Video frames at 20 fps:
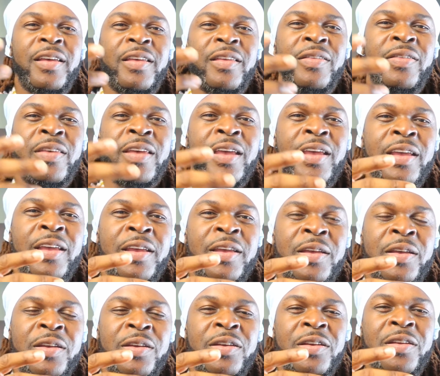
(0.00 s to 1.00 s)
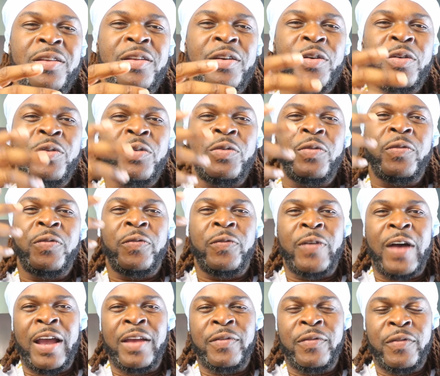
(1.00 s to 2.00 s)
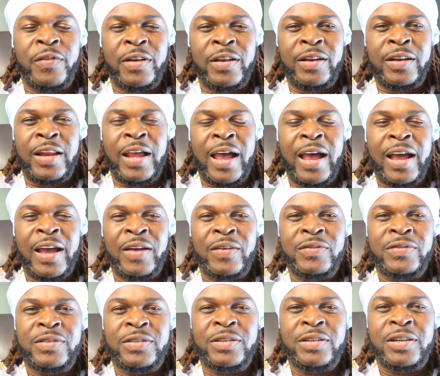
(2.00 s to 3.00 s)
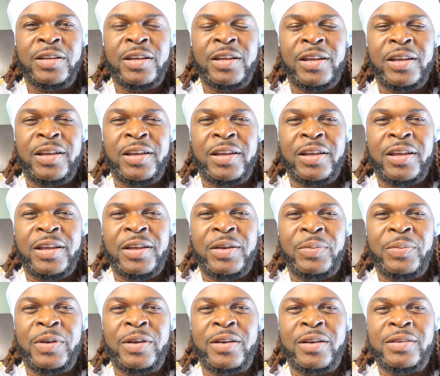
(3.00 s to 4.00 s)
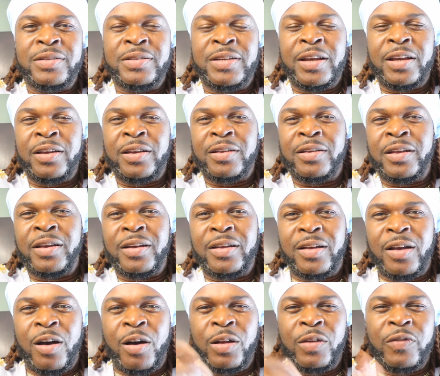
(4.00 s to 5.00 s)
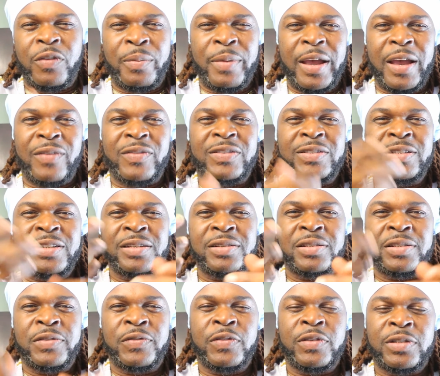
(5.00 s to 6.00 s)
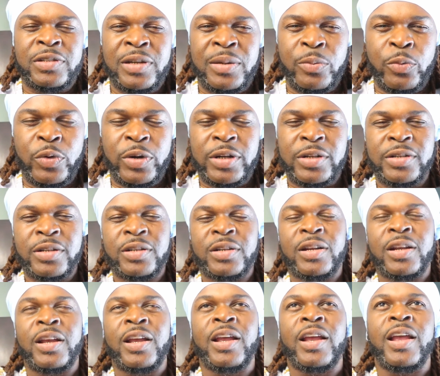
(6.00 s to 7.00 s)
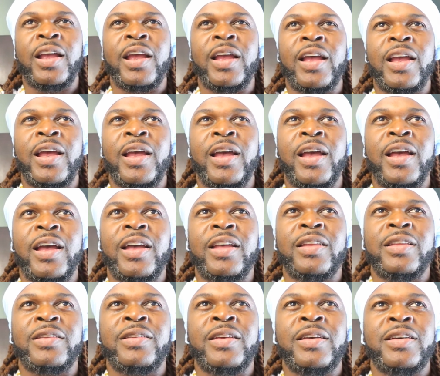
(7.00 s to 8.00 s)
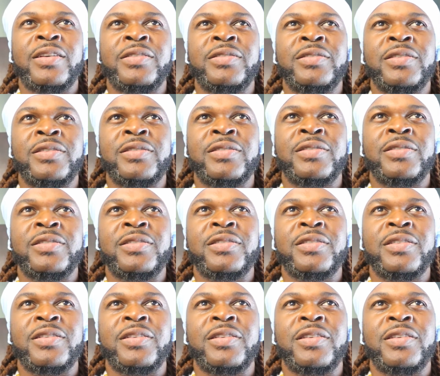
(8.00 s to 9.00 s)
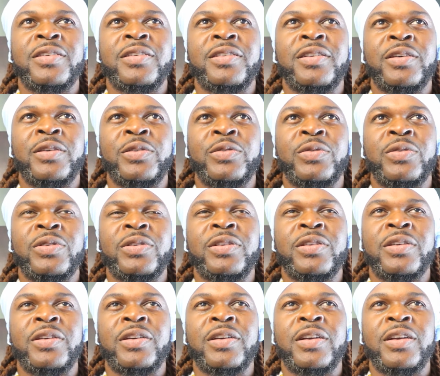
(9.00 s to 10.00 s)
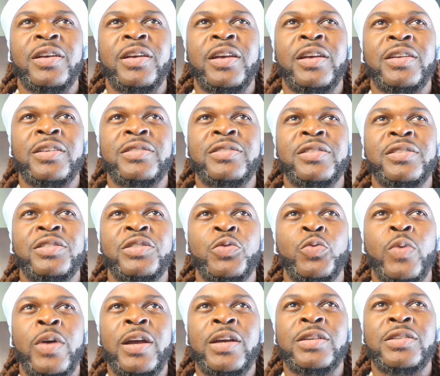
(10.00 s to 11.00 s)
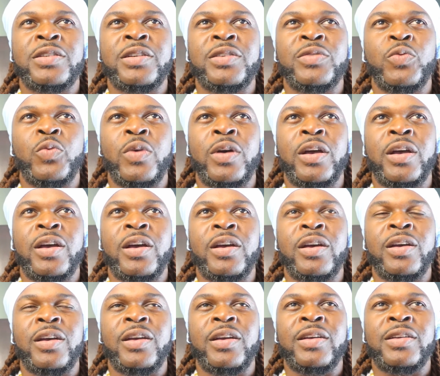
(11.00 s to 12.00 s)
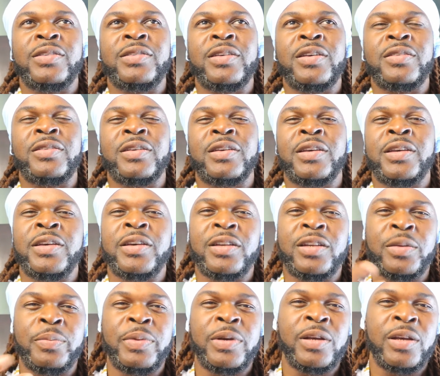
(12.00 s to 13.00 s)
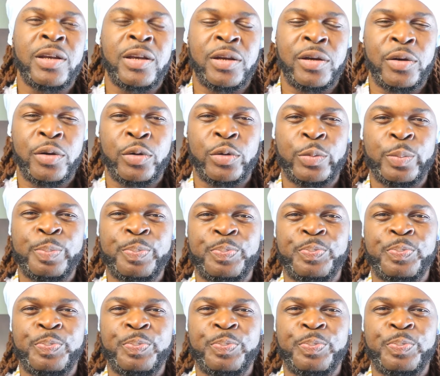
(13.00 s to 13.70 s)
They, fight for their lives because they all of them have scissors for some reason. They're just, in a situation where it's either kill or be killed.